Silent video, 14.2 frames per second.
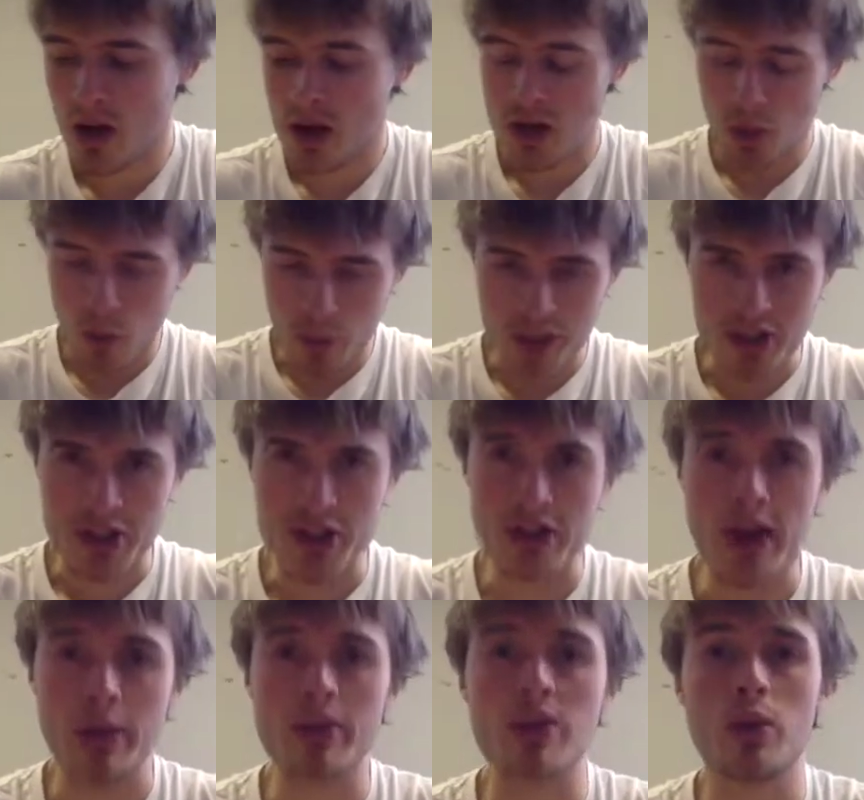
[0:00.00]
So what I want you to do
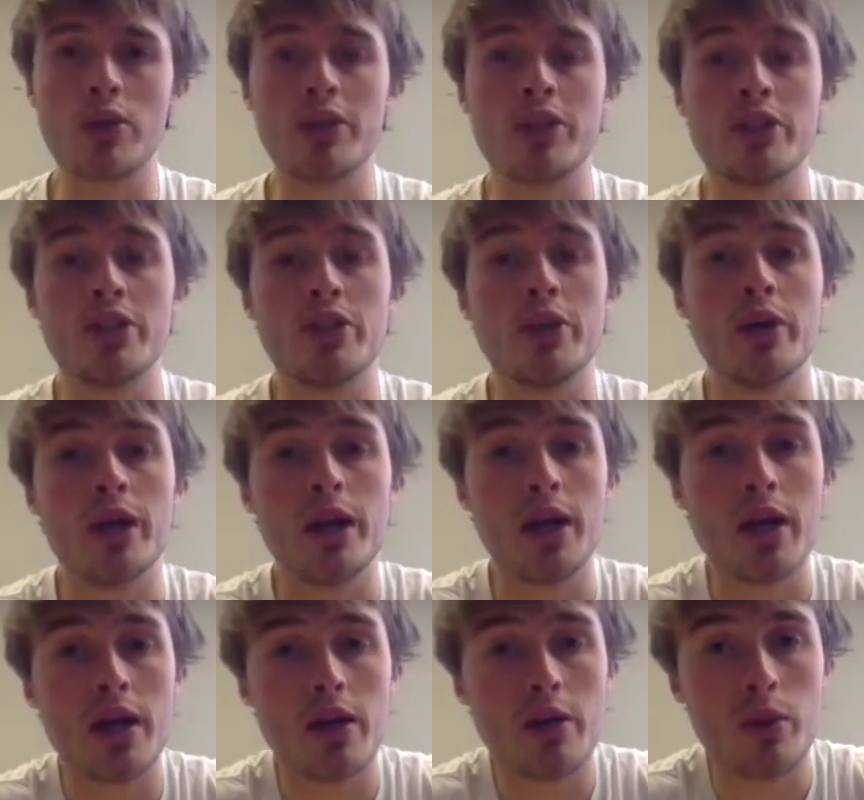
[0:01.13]
now is we're going
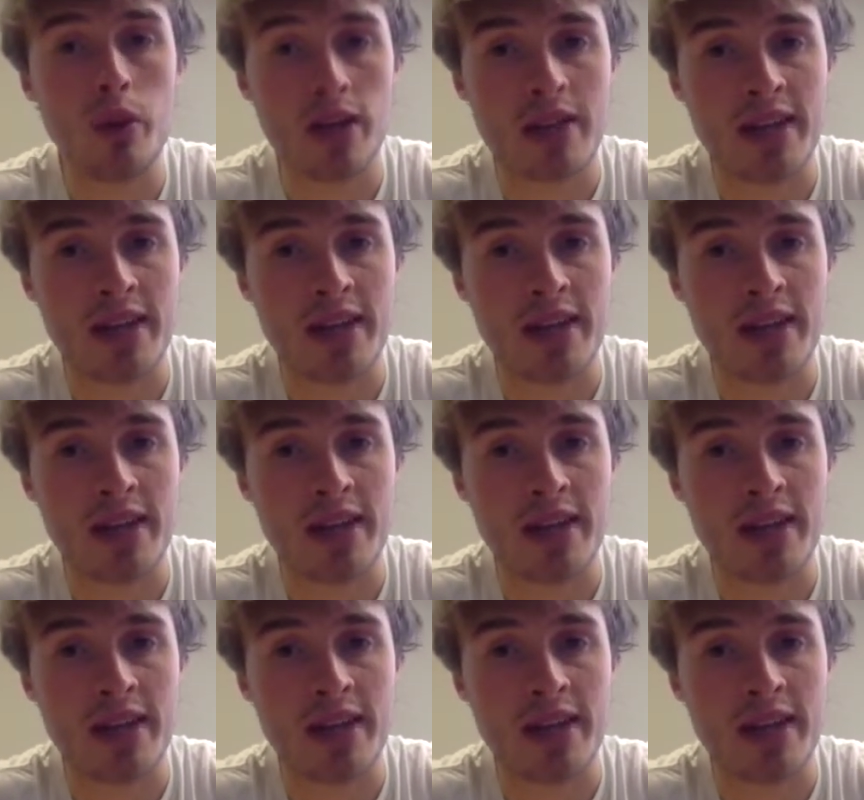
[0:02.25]
to